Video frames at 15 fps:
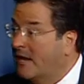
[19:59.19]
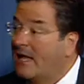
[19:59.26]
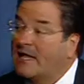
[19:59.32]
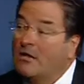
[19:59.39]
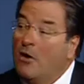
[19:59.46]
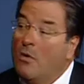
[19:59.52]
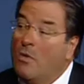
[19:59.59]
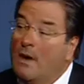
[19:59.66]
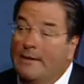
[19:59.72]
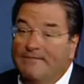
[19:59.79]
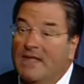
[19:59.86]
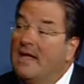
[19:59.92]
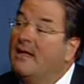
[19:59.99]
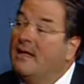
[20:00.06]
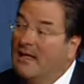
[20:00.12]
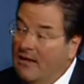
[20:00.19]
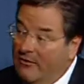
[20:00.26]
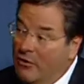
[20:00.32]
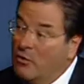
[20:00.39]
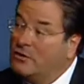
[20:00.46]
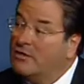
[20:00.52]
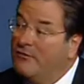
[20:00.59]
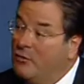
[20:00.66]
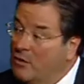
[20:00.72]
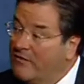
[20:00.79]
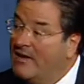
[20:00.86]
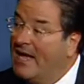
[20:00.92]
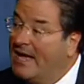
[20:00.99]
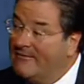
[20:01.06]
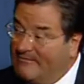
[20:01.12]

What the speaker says: And you know what? Those of you who have got